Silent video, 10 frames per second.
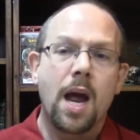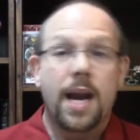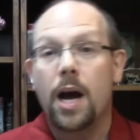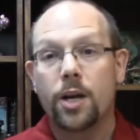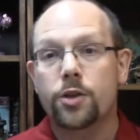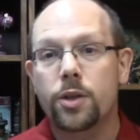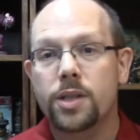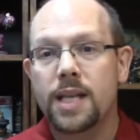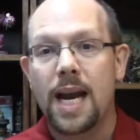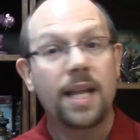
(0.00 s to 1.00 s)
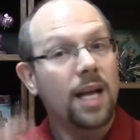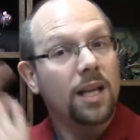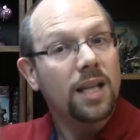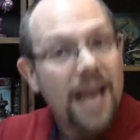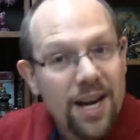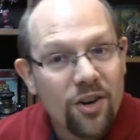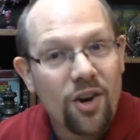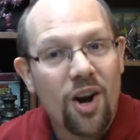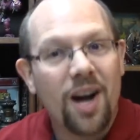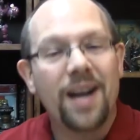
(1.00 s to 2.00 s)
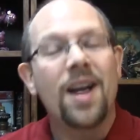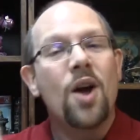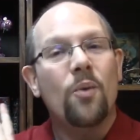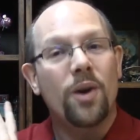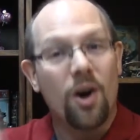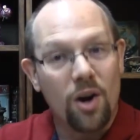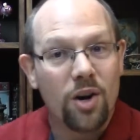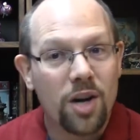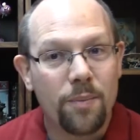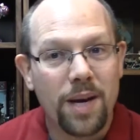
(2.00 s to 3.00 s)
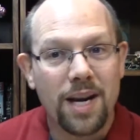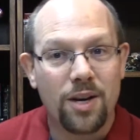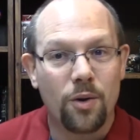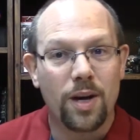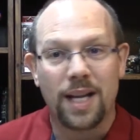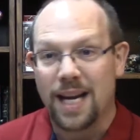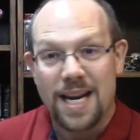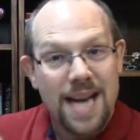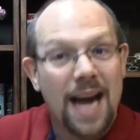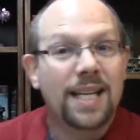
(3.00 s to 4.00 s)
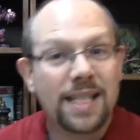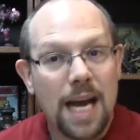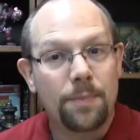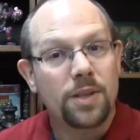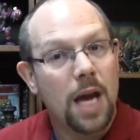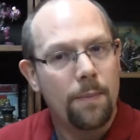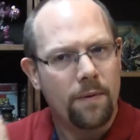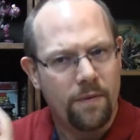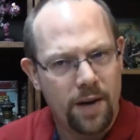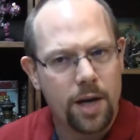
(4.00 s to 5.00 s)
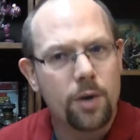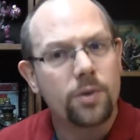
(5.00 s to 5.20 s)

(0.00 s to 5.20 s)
Now, I should say that later on, we are going to be doing like a next steps type of video